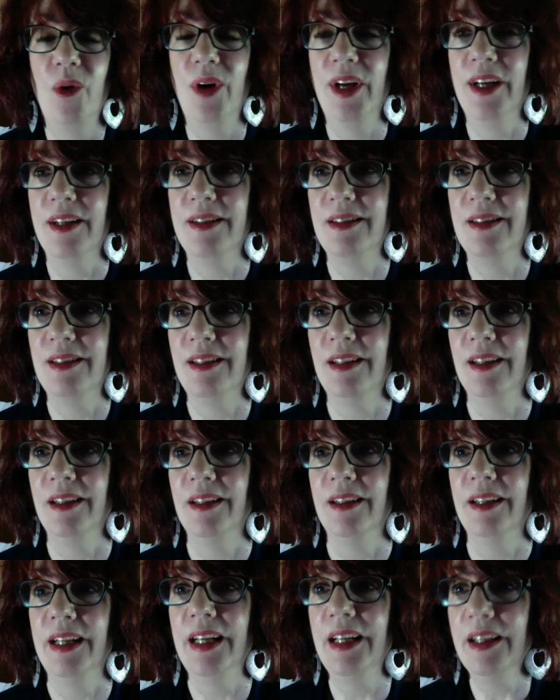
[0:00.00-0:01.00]
it's
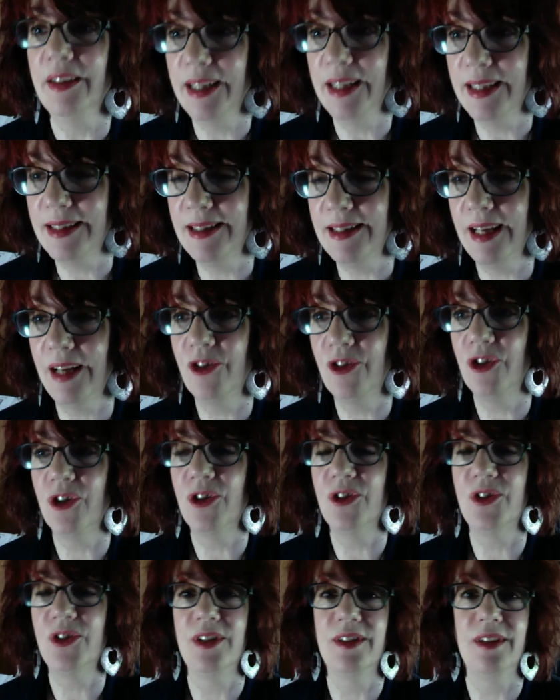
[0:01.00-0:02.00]
in healing
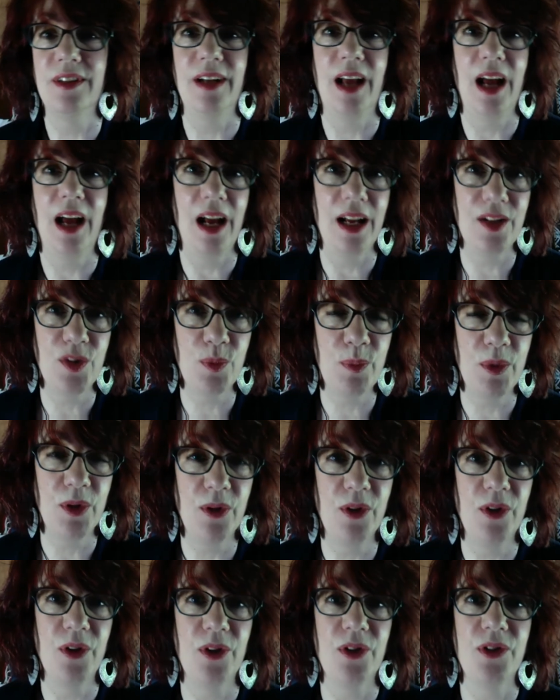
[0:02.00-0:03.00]
centers, it's in
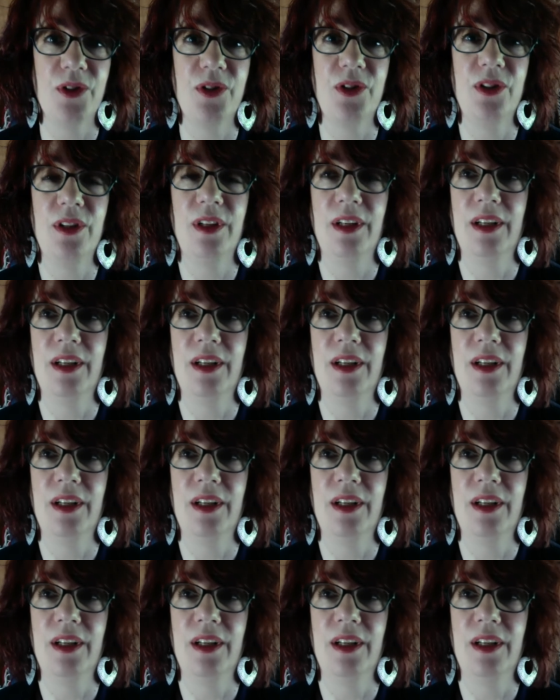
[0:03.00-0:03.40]
hospitals,